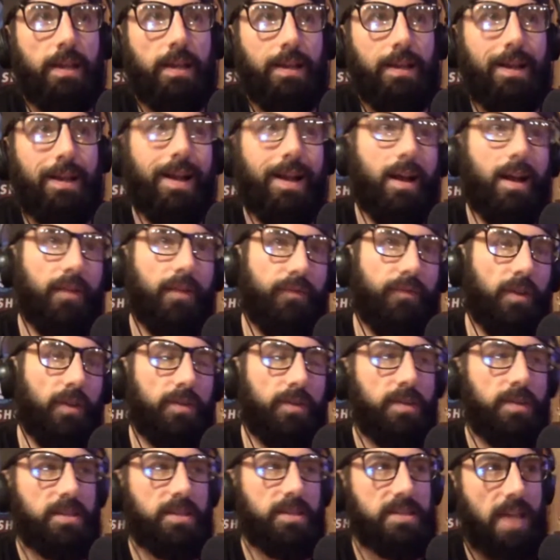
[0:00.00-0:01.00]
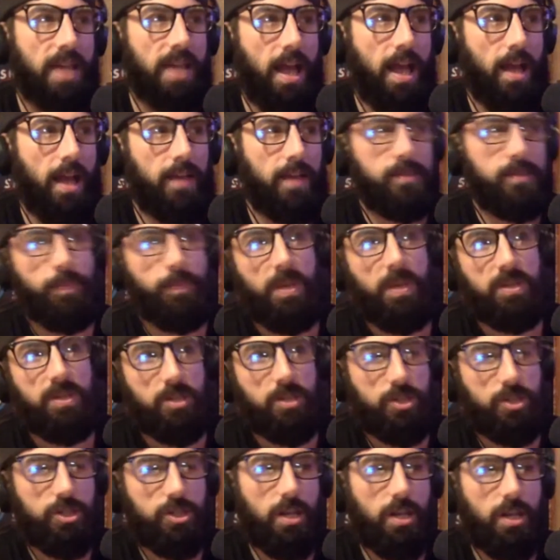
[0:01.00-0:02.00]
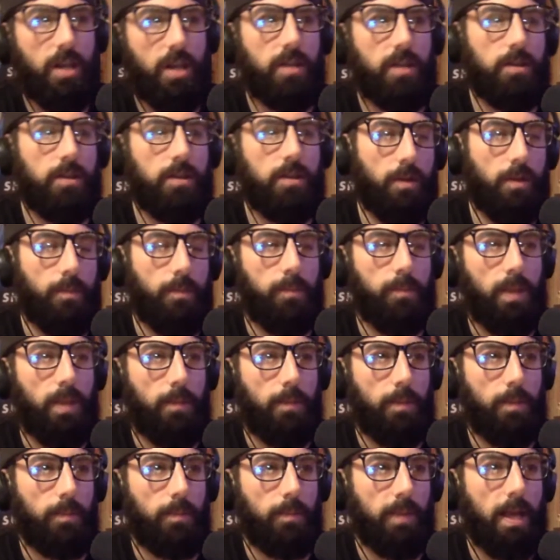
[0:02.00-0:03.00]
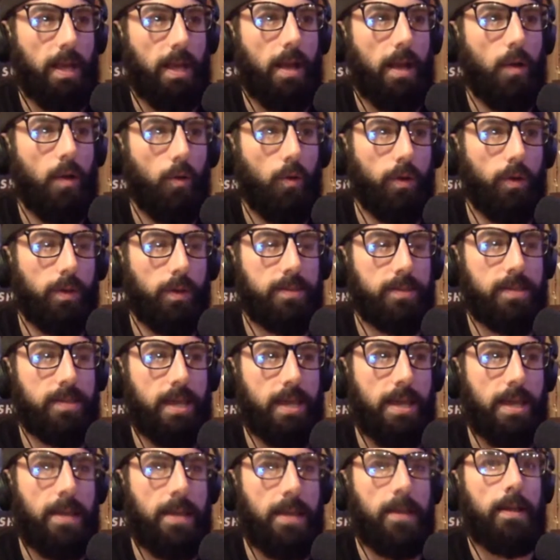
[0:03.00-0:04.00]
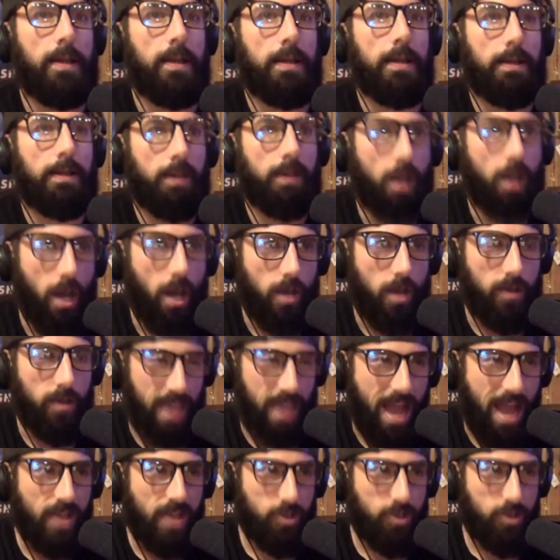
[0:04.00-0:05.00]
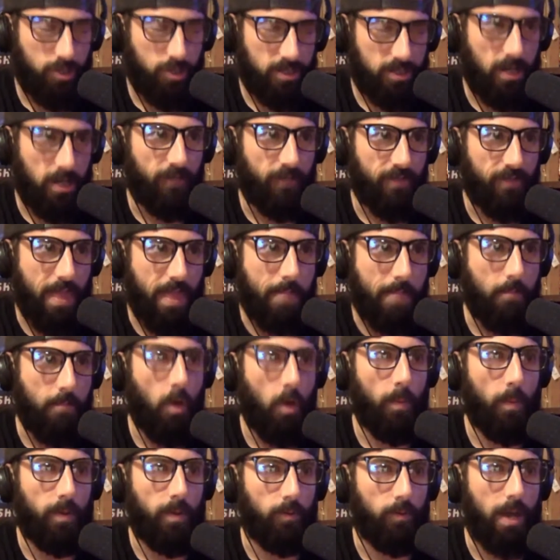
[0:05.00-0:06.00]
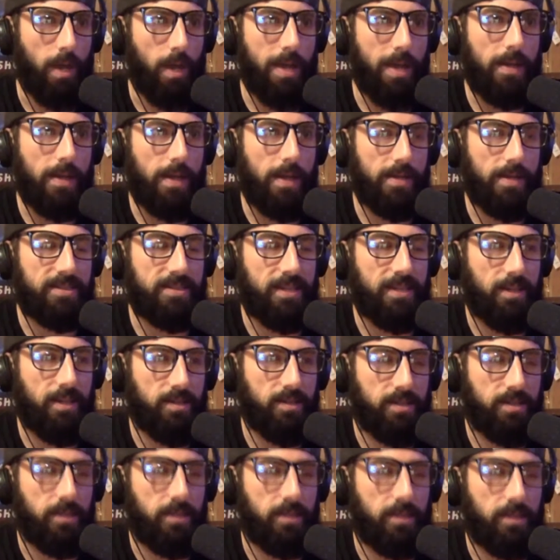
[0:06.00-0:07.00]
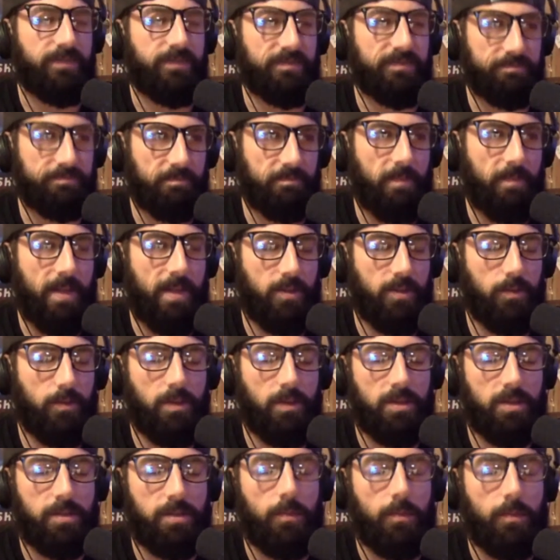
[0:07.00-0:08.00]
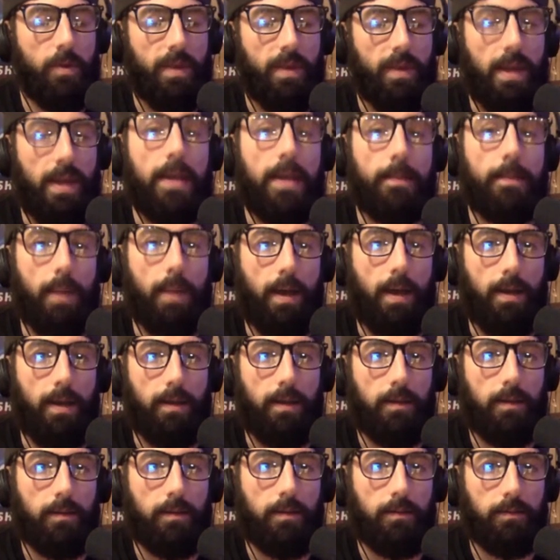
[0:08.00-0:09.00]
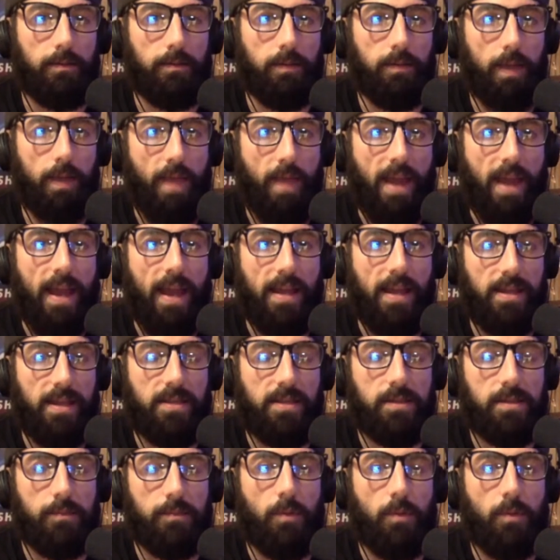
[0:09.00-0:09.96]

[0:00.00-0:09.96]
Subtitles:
of, fuck this guy, he's a piece of shit, blah, blah, blah. Or you could say, all right, and catch yourself in that moment, right? And say to yourself, that dude needs it more than anybody. Right? That guy needs it